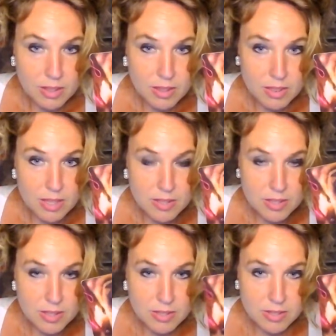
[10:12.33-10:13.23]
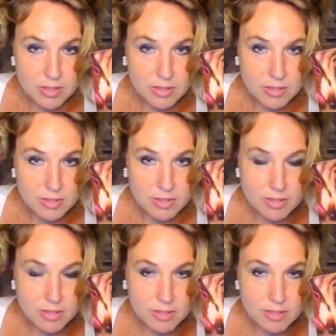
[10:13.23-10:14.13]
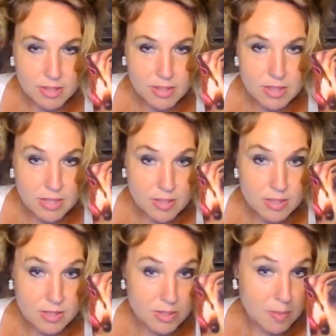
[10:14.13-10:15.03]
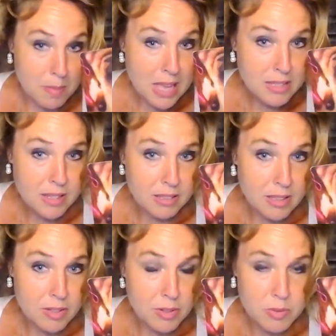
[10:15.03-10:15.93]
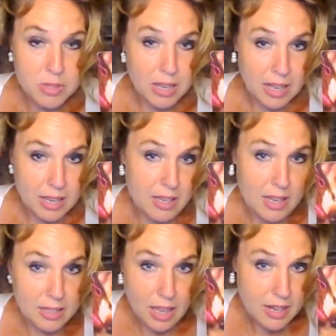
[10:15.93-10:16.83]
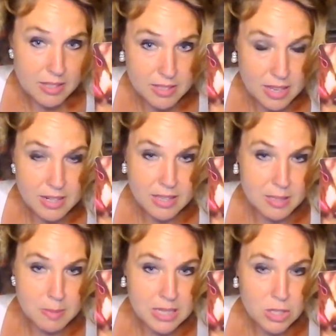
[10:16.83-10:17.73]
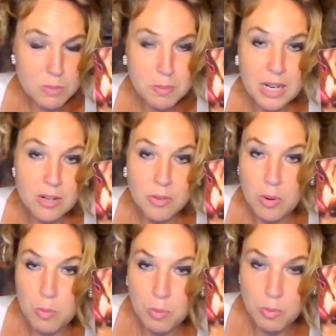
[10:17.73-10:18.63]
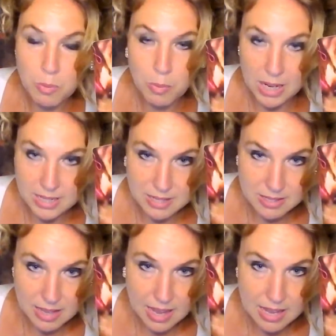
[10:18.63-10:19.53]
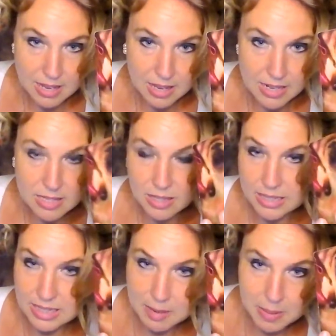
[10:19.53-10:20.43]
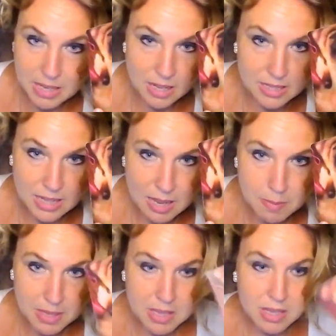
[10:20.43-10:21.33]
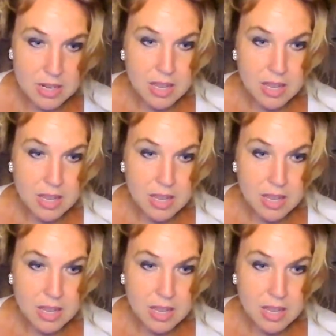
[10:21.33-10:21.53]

this is the masculine who's like, I gotta send this message, but I don't know what to say. And he's like typing it, untyping it.